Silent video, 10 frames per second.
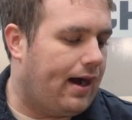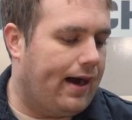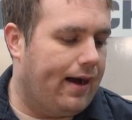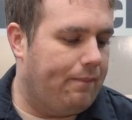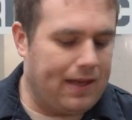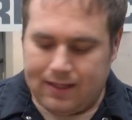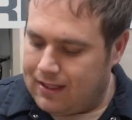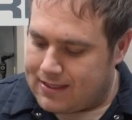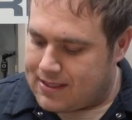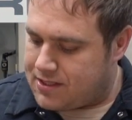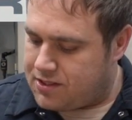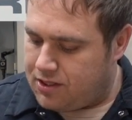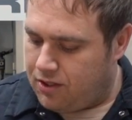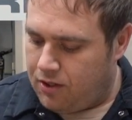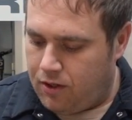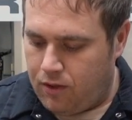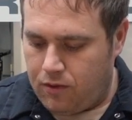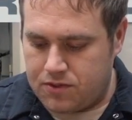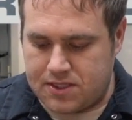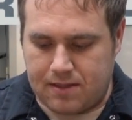It lets us
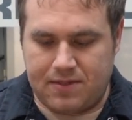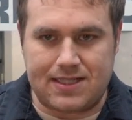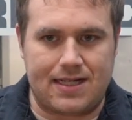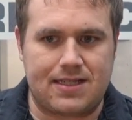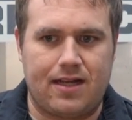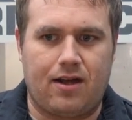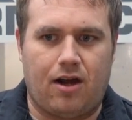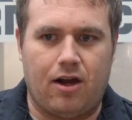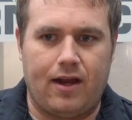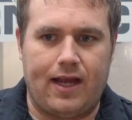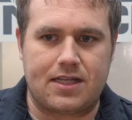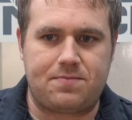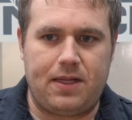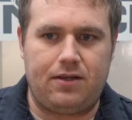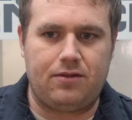do some designs like our EXP